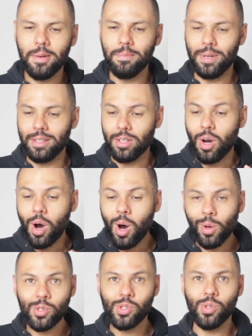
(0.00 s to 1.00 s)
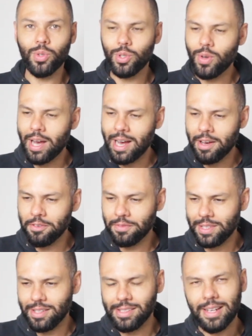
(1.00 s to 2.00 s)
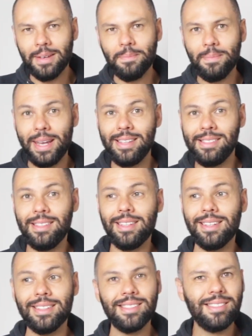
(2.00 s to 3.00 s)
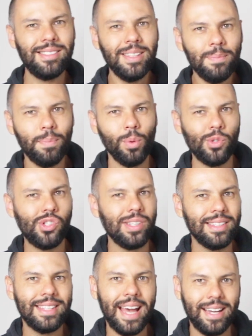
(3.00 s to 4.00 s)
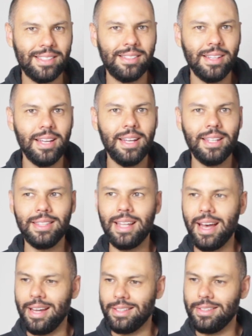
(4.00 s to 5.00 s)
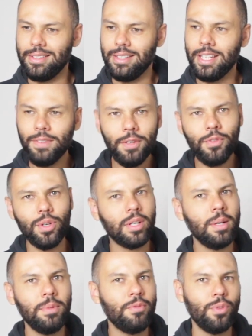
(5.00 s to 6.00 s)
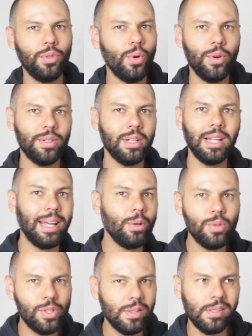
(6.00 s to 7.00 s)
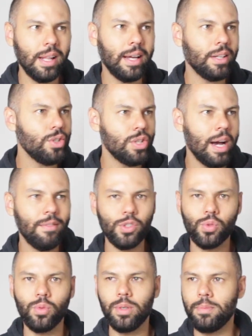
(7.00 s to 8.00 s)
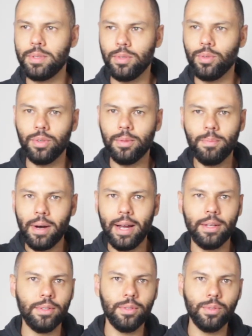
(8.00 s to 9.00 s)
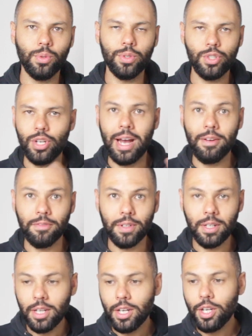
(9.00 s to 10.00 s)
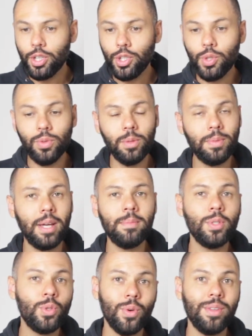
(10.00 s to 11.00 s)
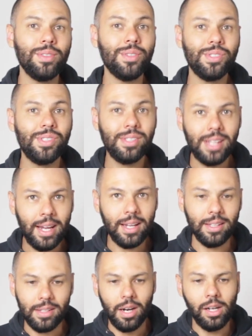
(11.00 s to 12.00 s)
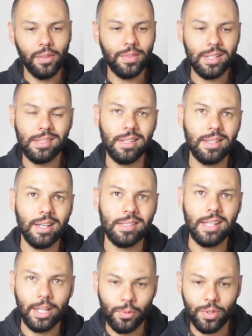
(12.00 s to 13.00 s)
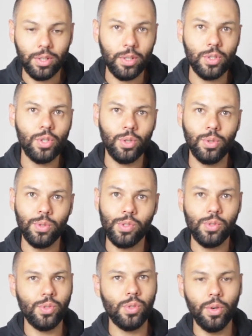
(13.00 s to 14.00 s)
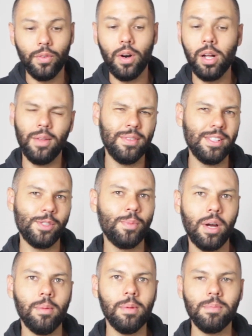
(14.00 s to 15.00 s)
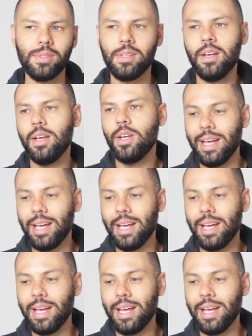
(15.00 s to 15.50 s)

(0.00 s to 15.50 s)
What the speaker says: But also, you have this amazing and simple syntax that even if you're coming from other languages like JavaScript or Python or Java, you will be able to understand all of the syntax that we're going to use to solve all of these problems.